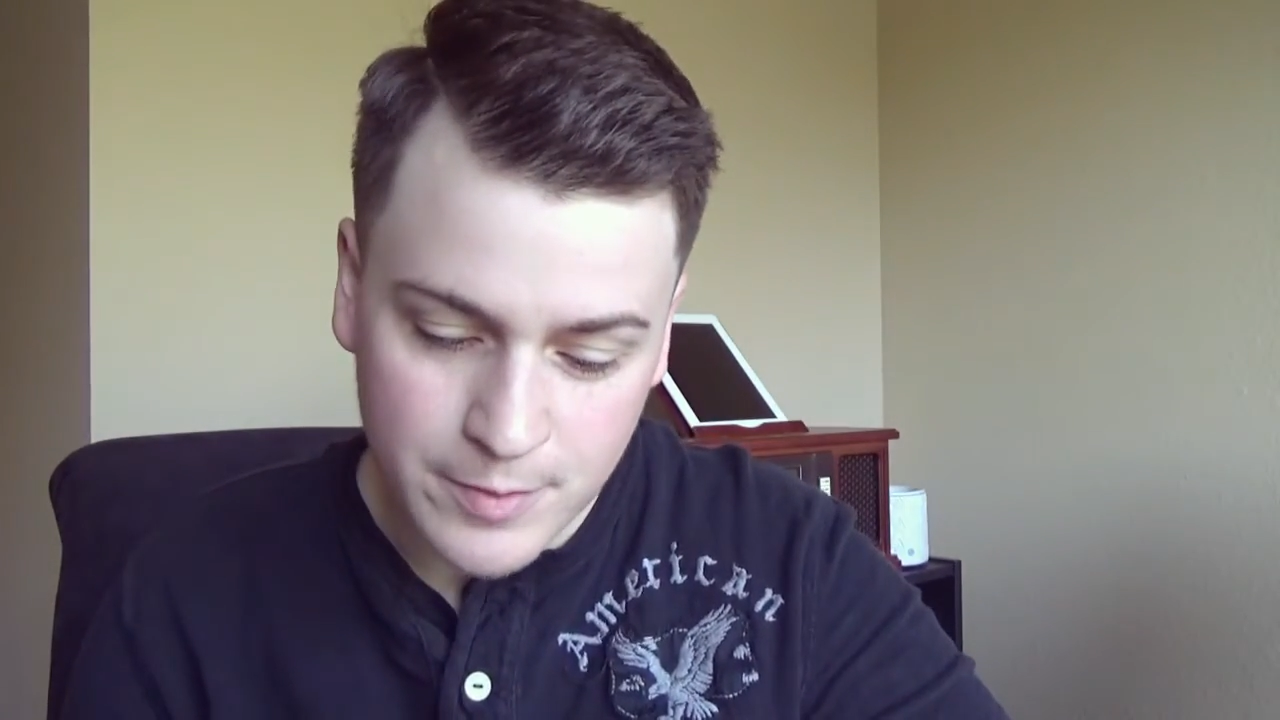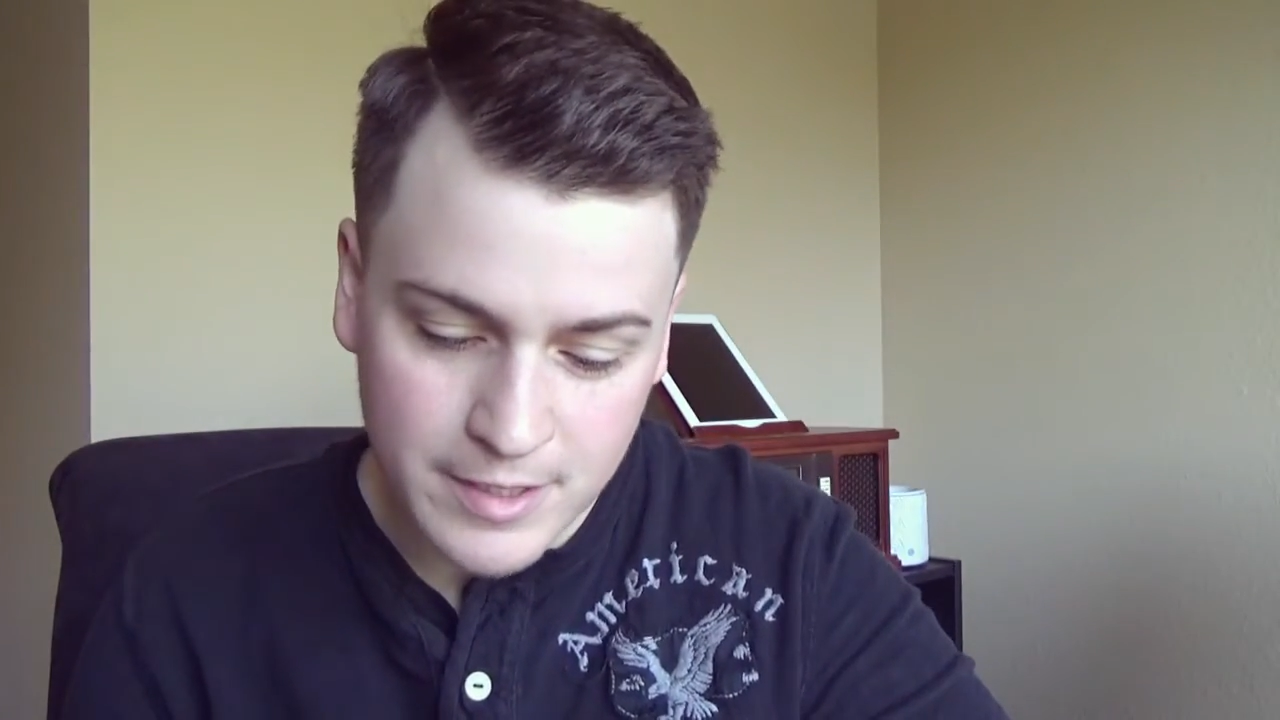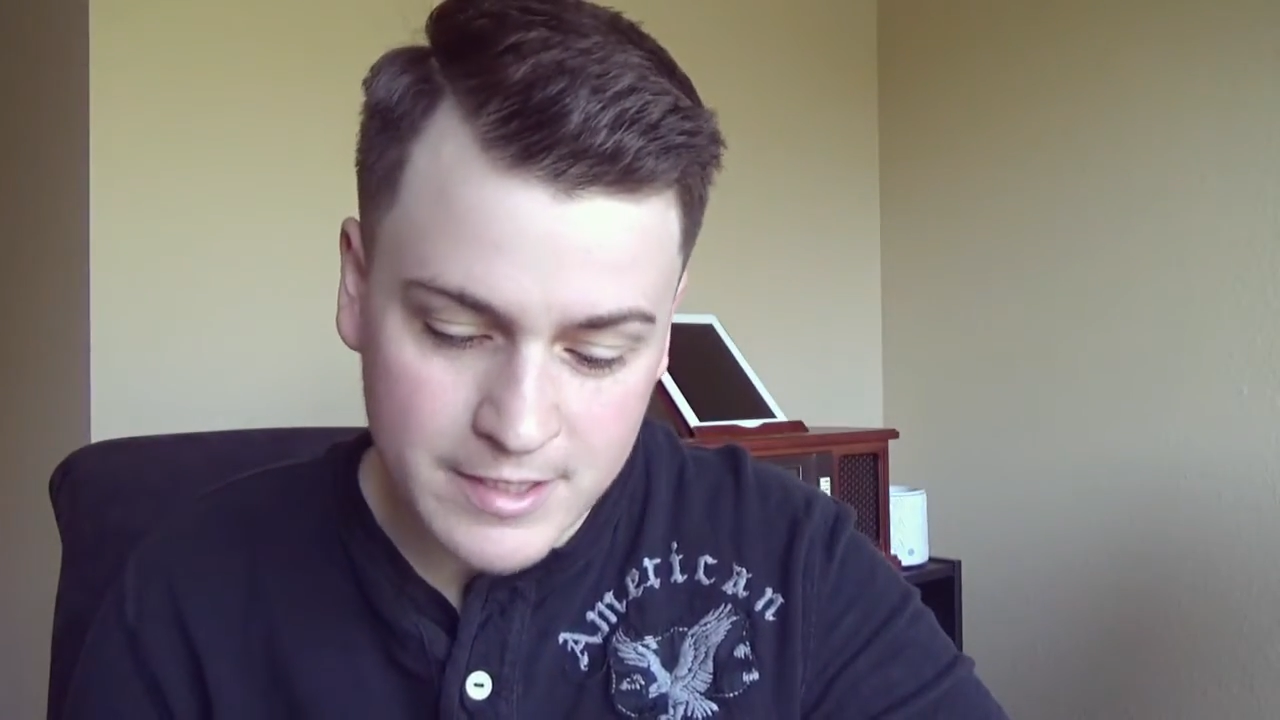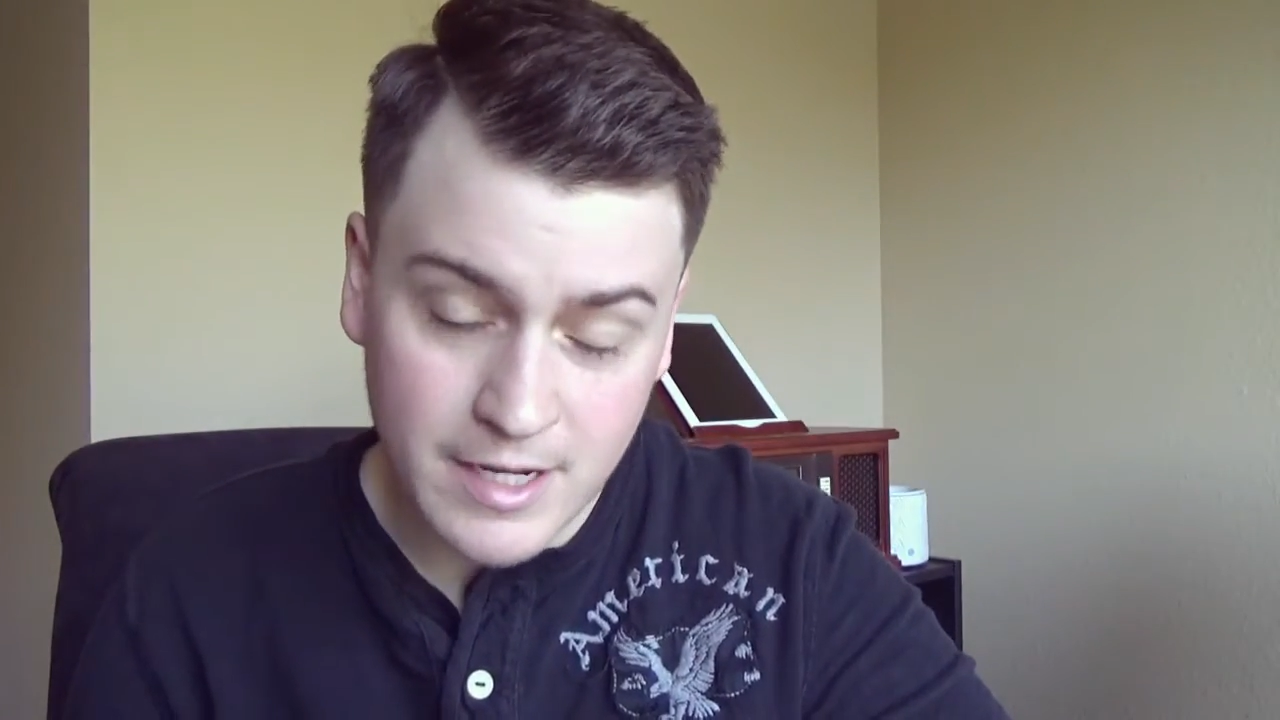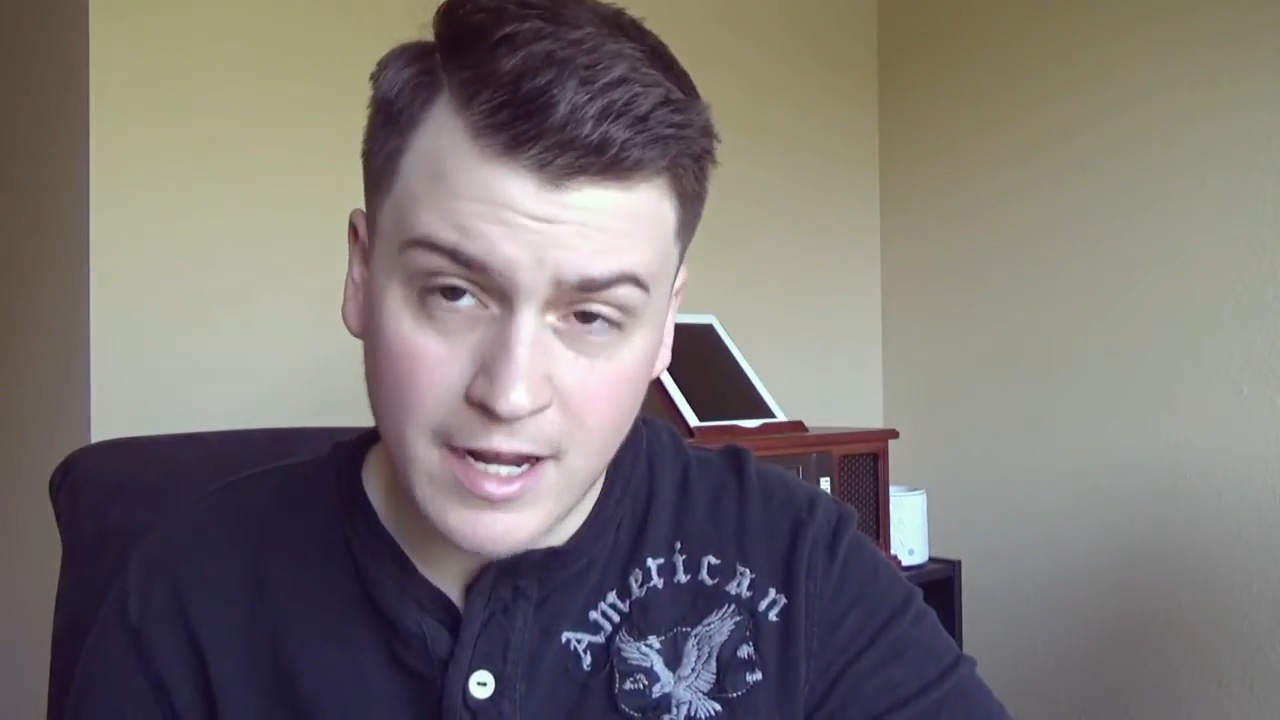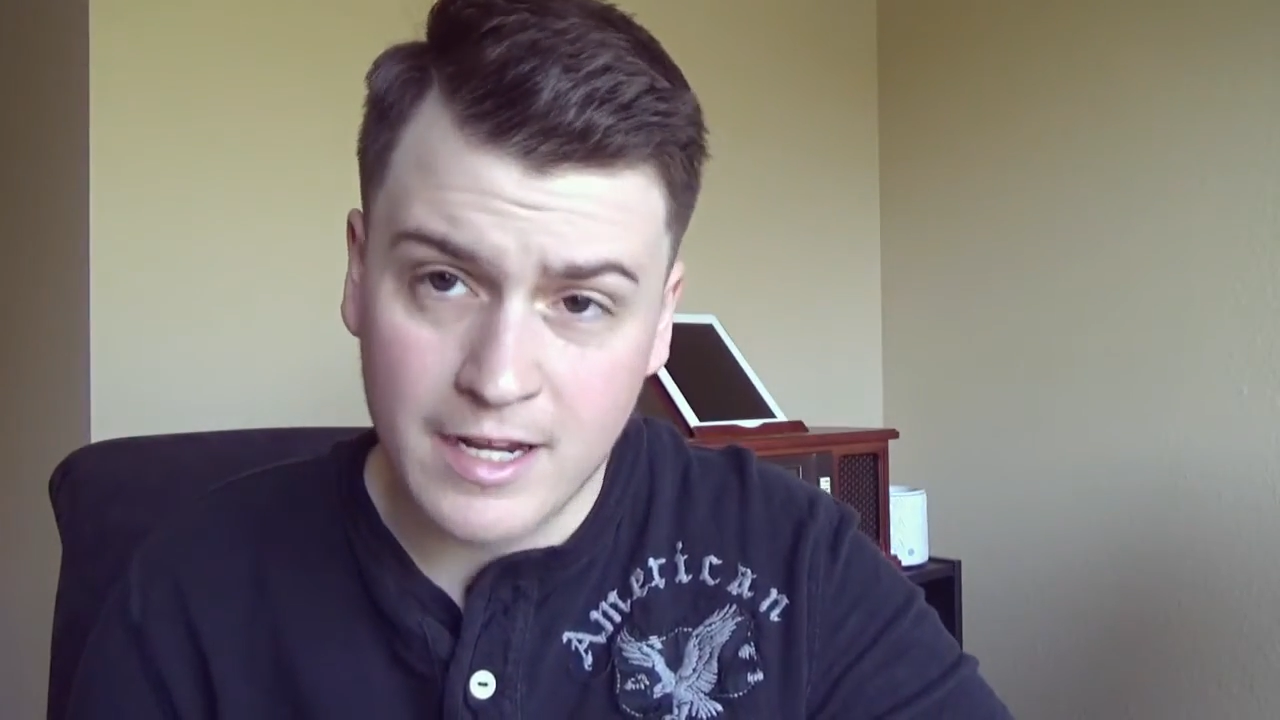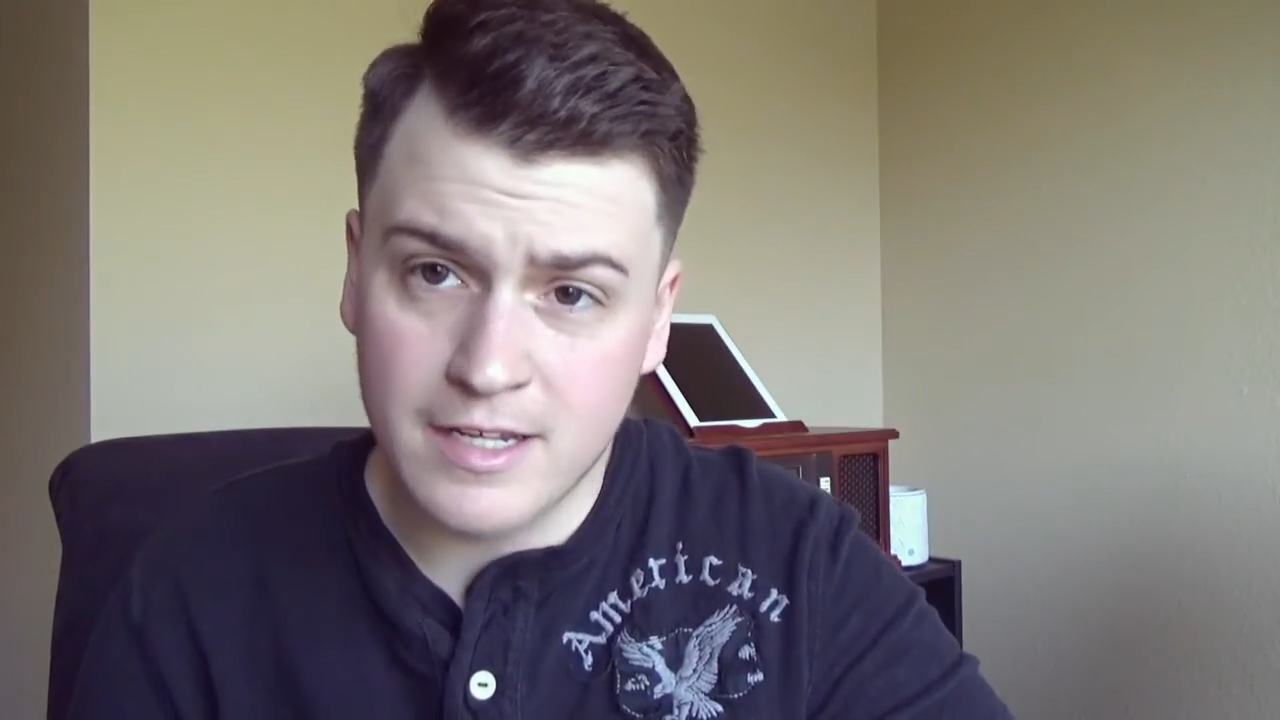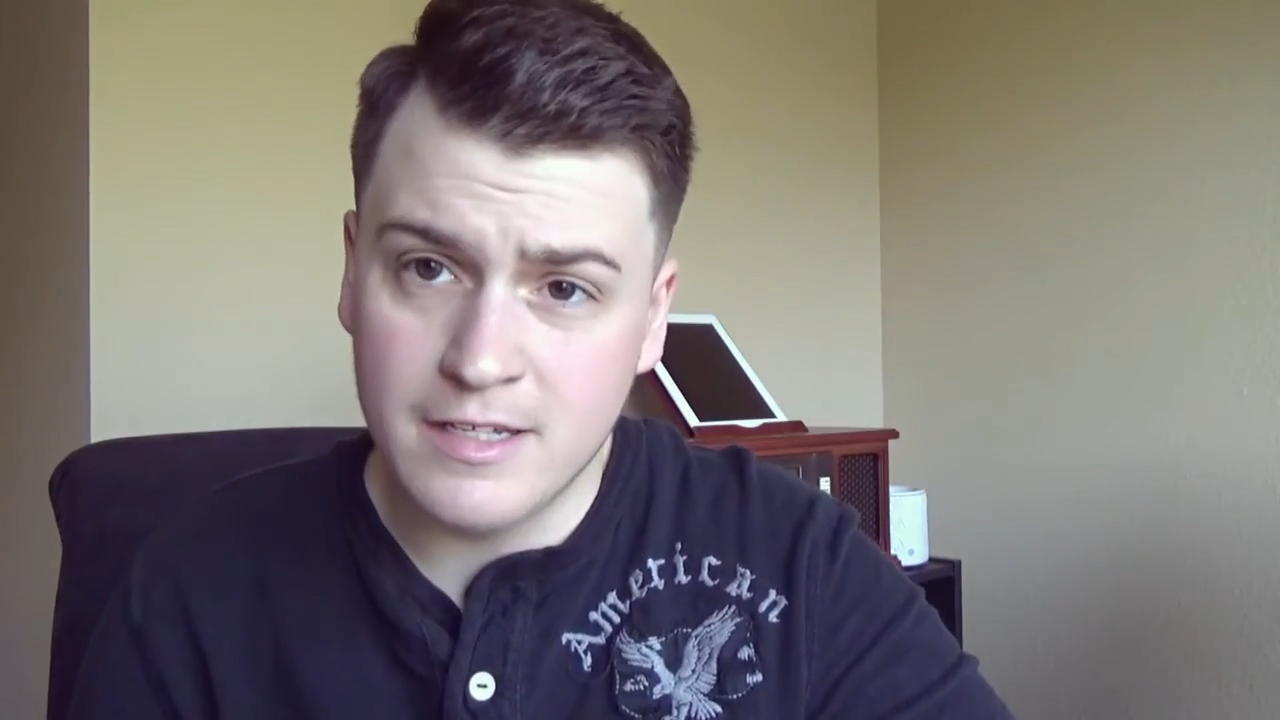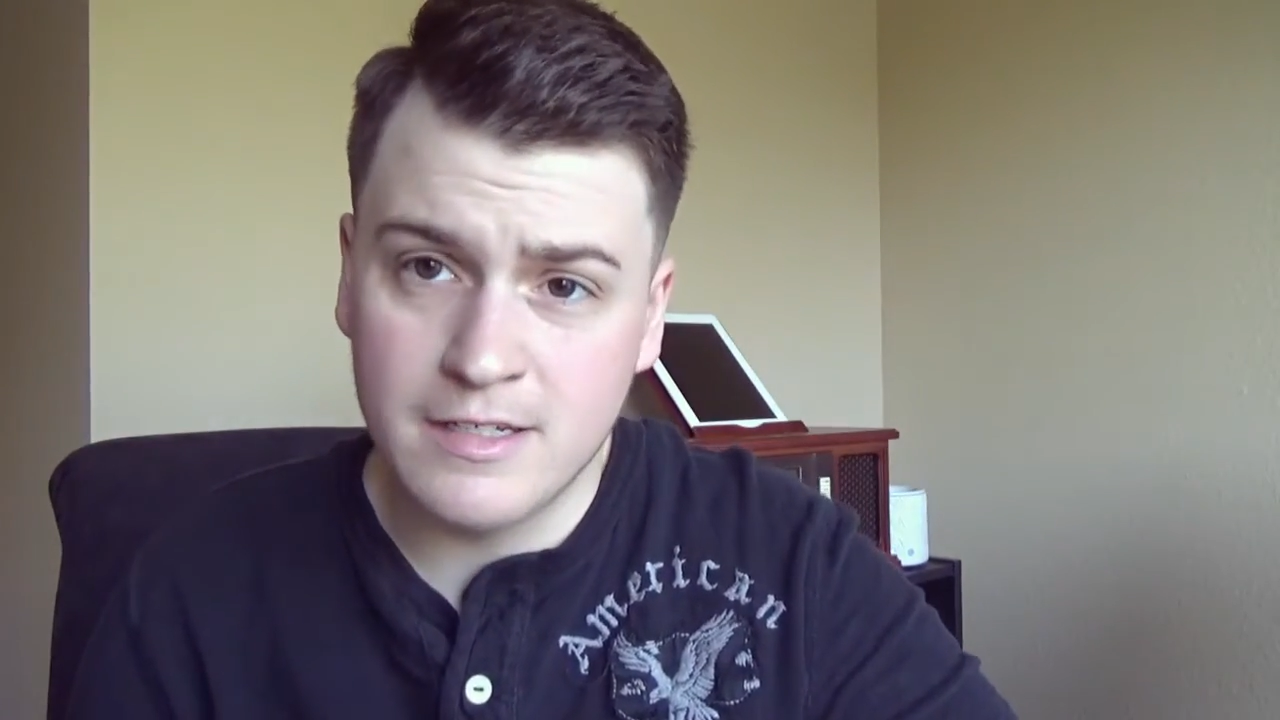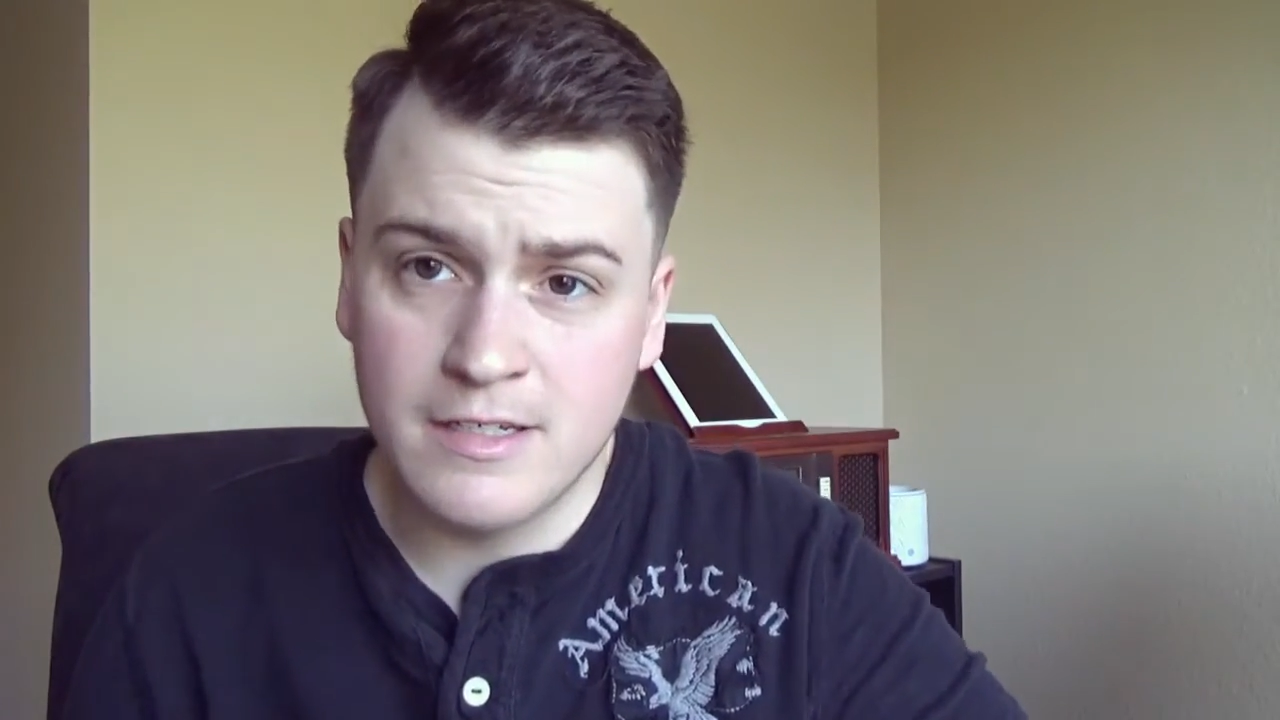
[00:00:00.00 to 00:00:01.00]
but I